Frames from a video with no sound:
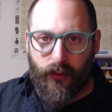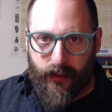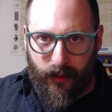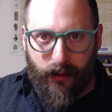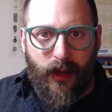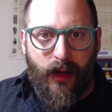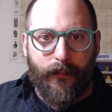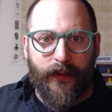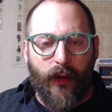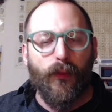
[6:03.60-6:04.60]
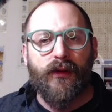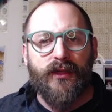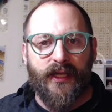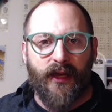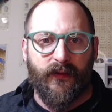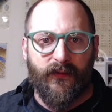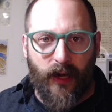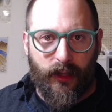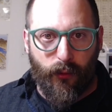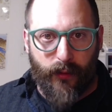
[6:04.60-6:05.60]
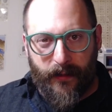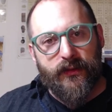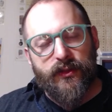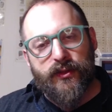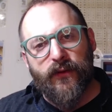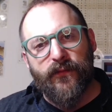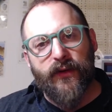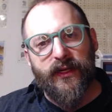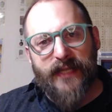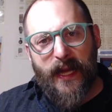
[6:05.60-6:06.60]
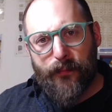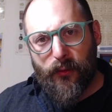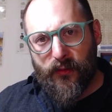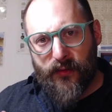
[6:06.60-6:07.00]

there, but I will say the following. So, for example,